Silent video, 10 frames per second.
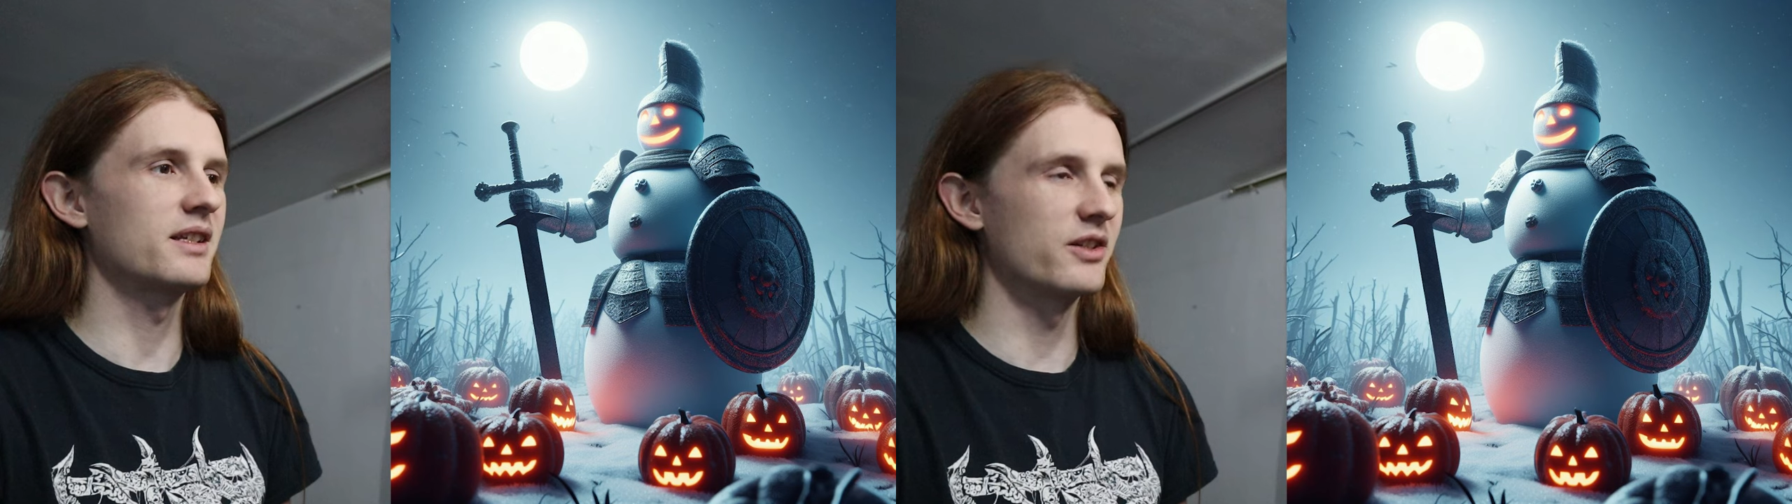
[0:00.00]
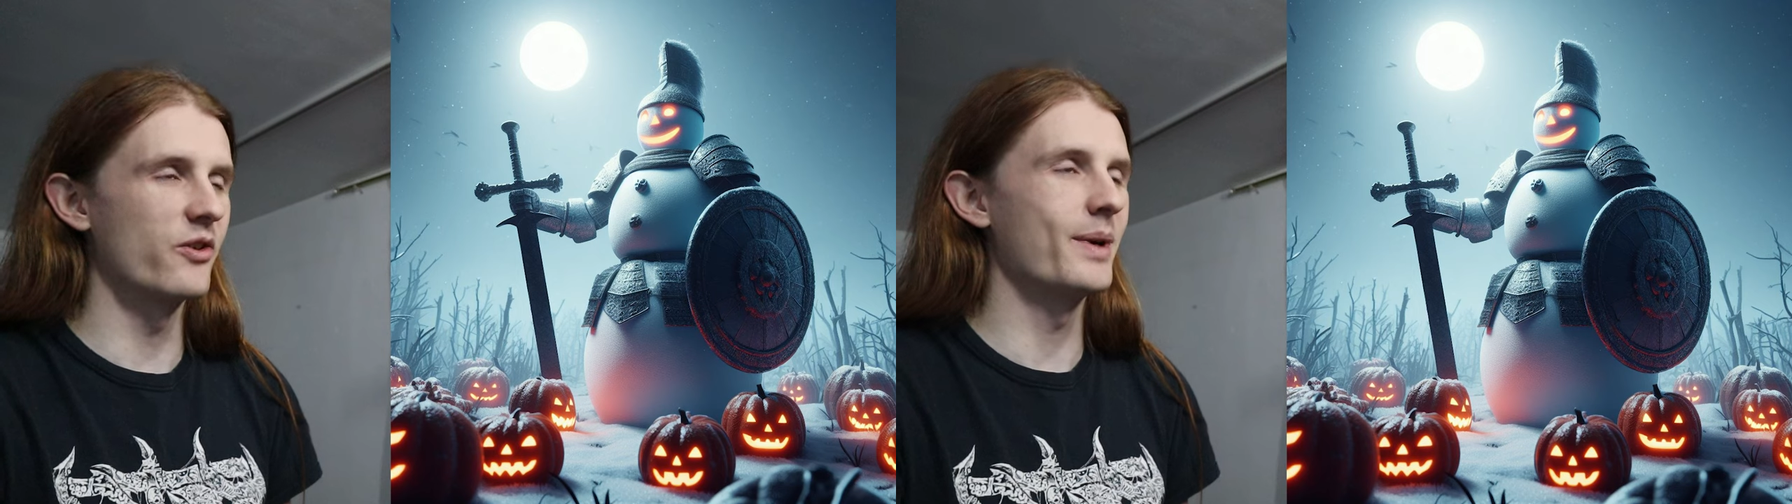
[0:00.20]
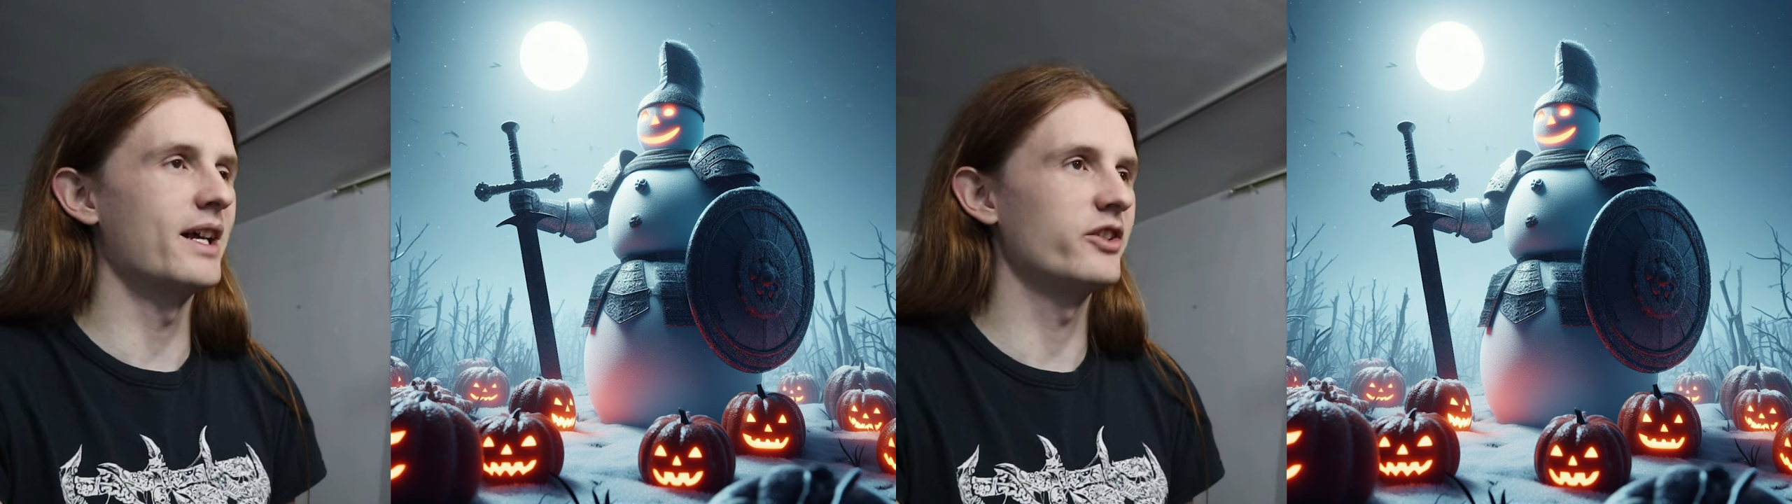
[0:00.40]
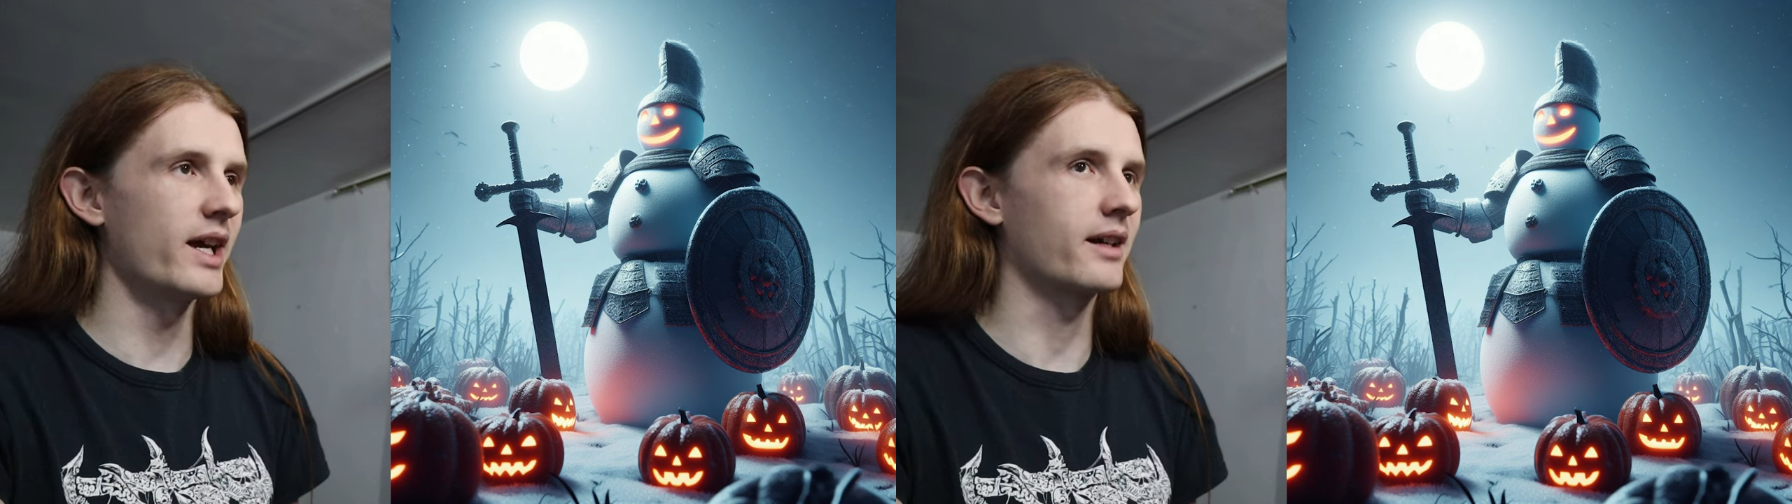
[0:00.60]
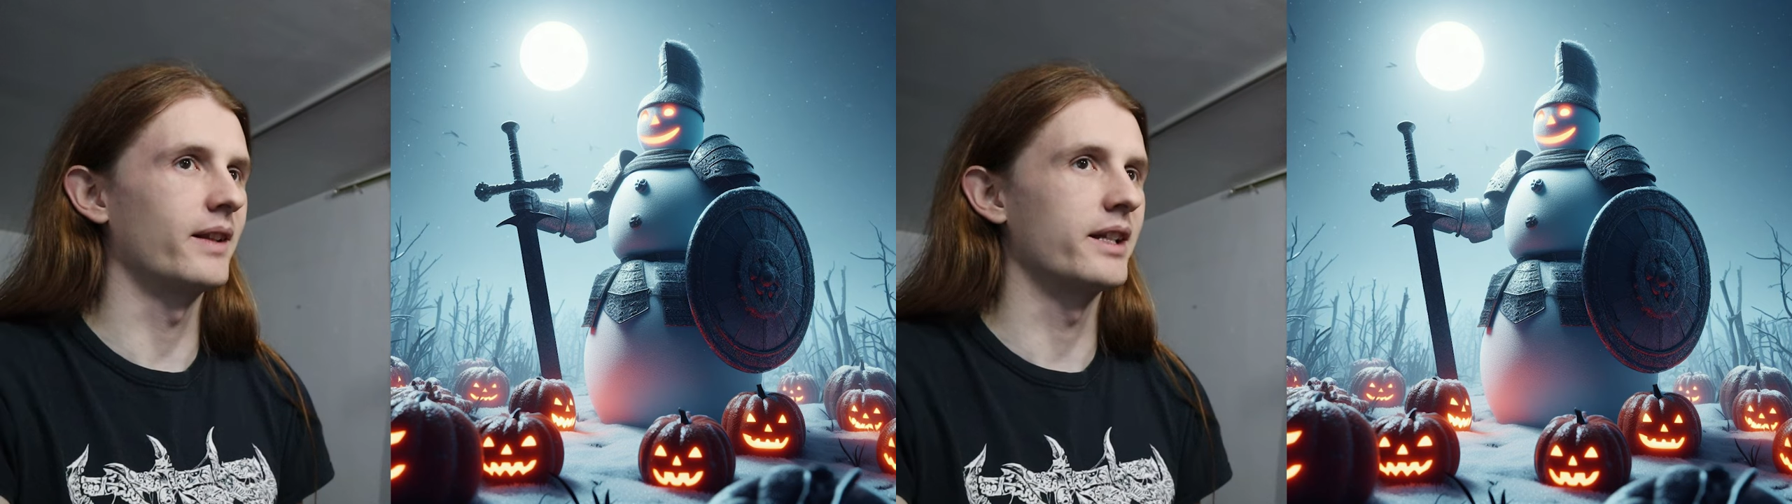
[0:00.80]
snowman
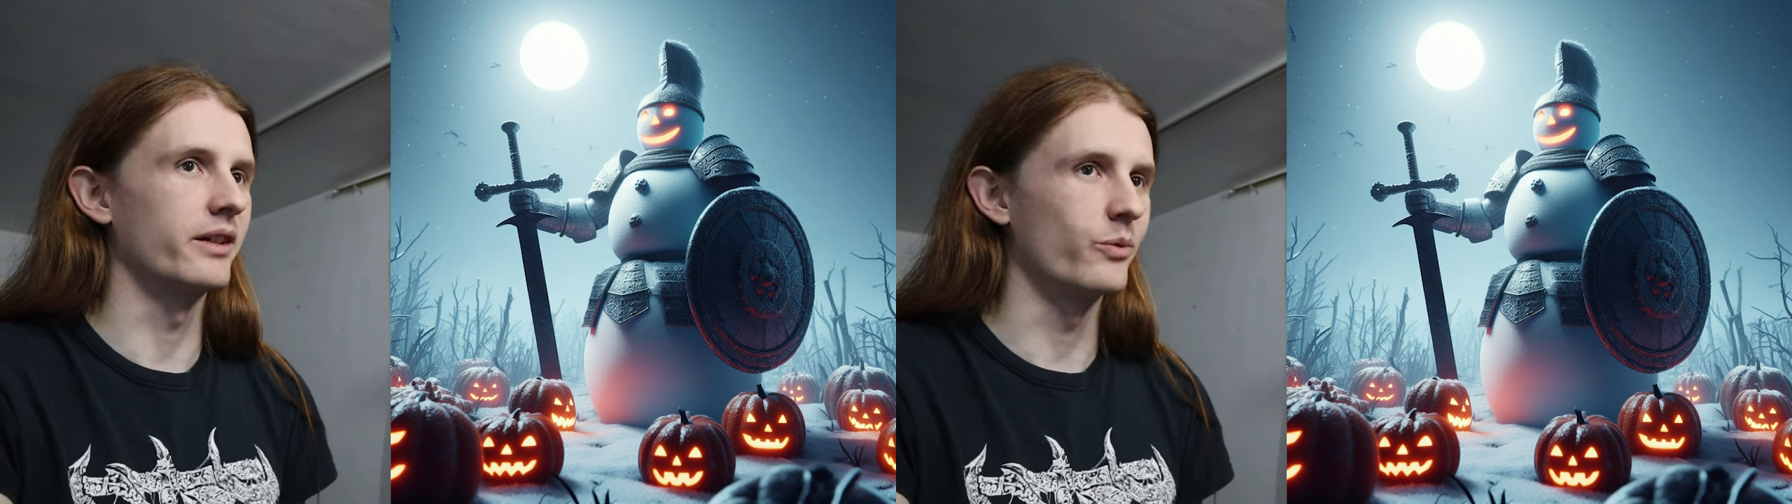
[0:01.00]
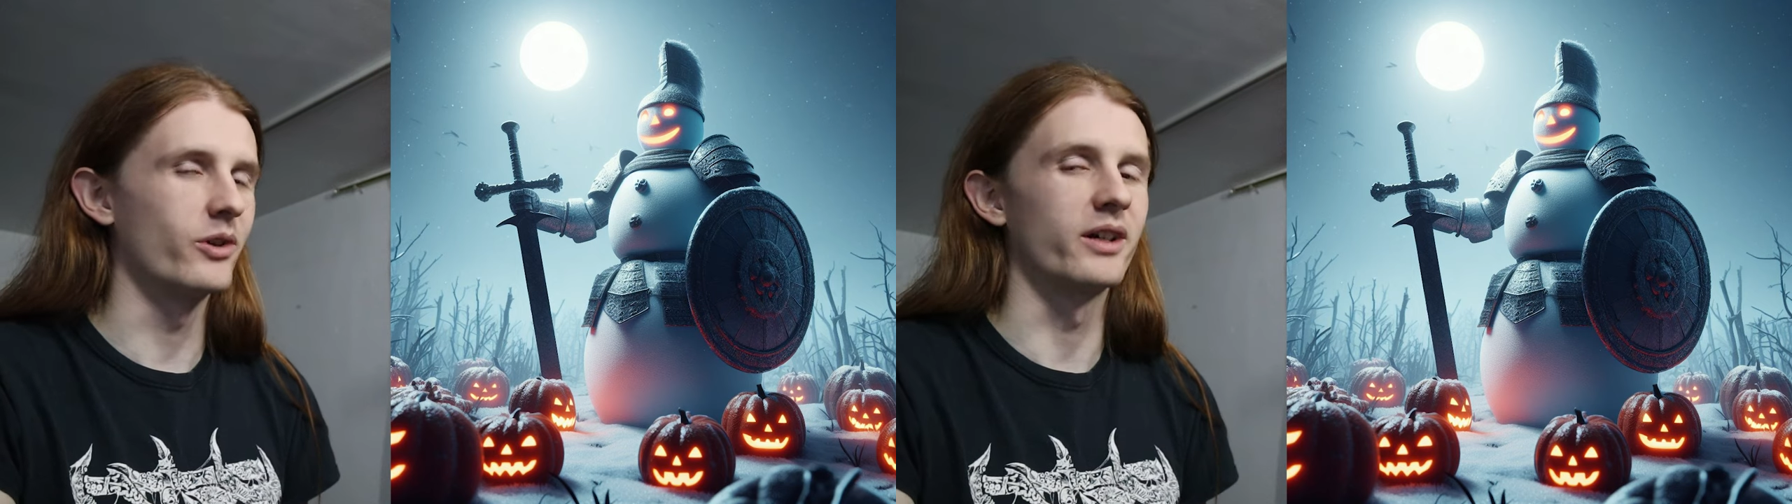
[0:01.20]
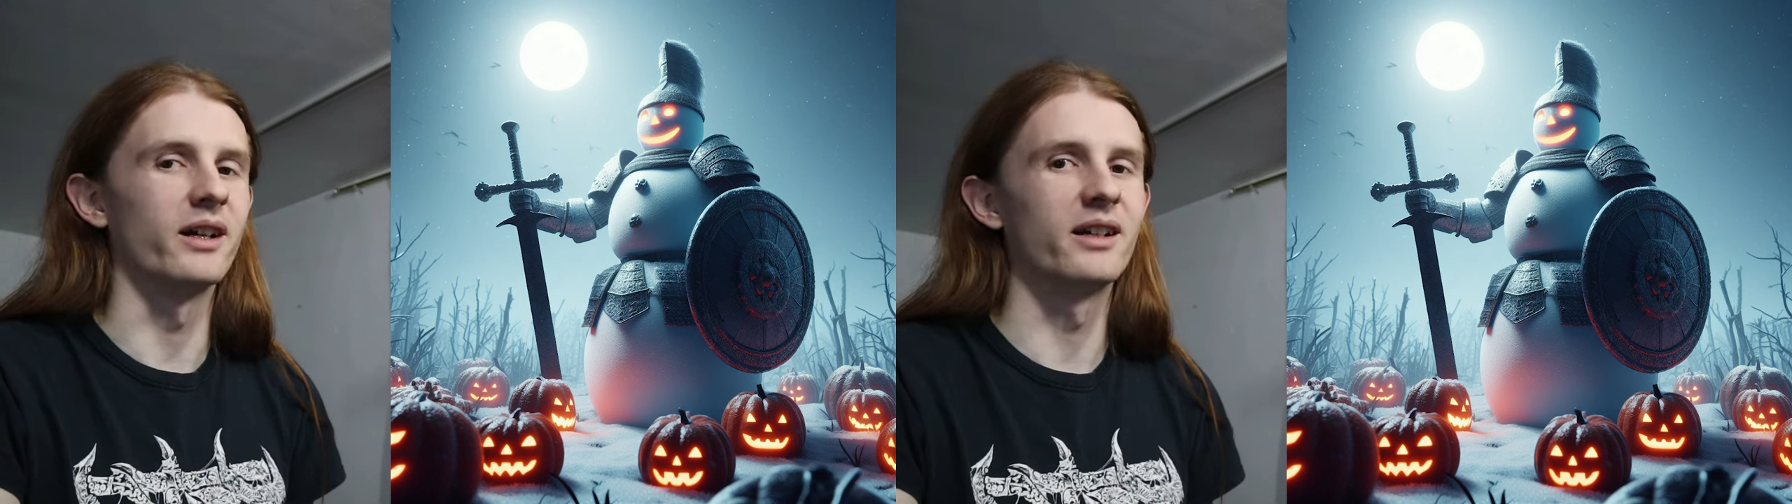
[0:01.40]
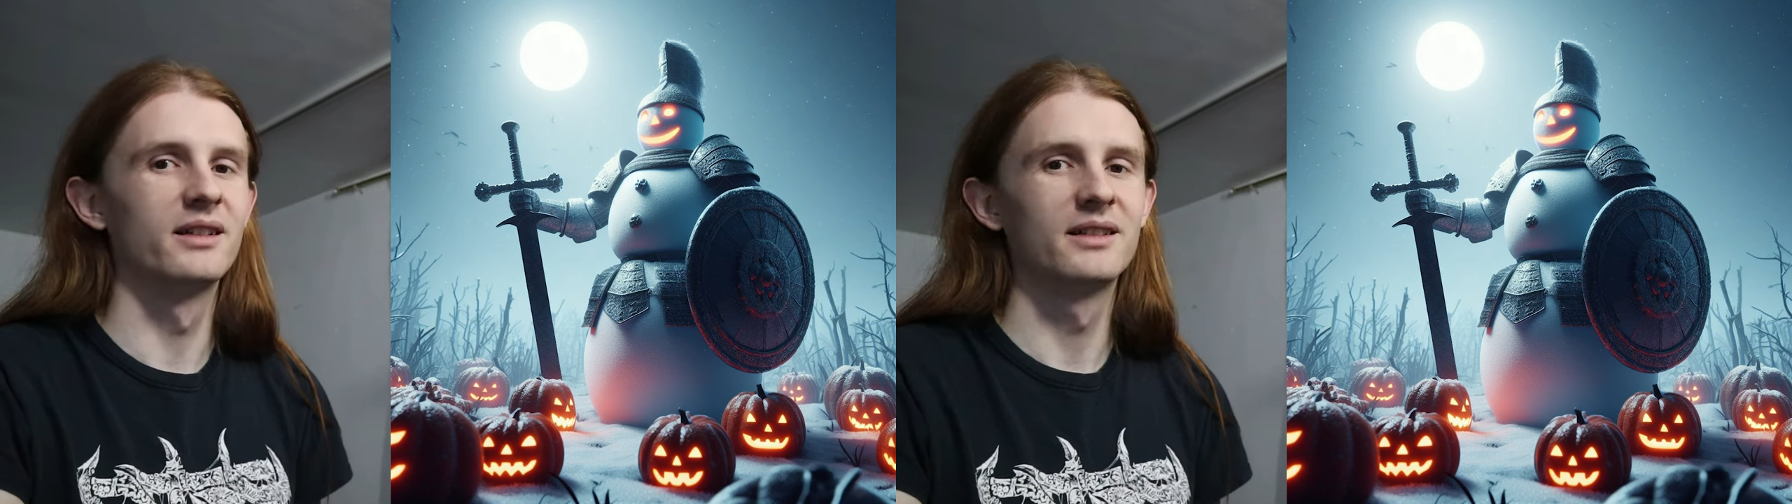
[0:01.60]
jack-o'-lantern warrior.